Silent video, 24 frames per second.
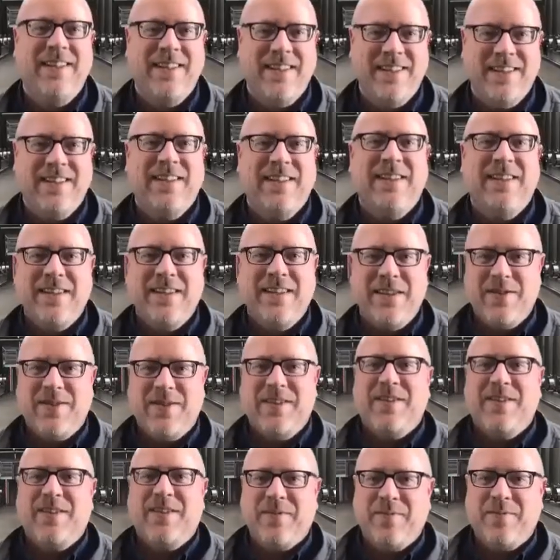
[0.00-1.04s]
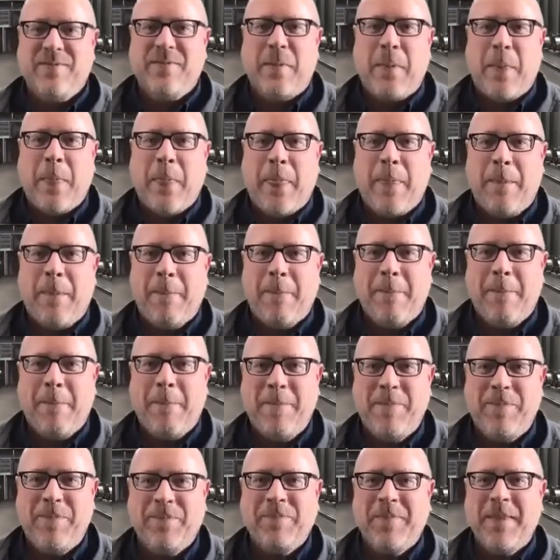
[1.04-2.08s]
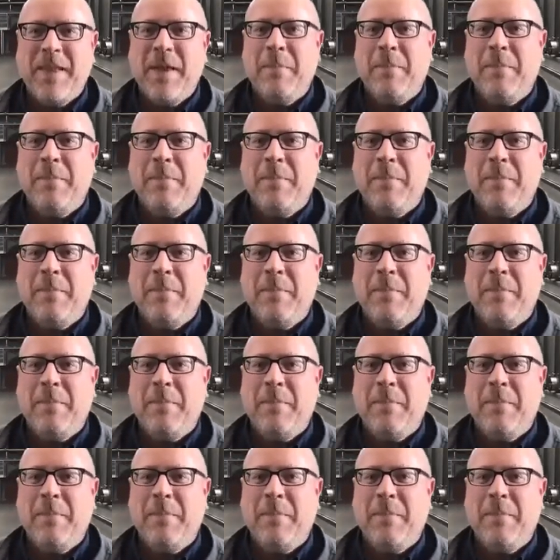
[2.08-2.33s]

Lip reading: yes, I do remember cleaning those tanks. Cleaning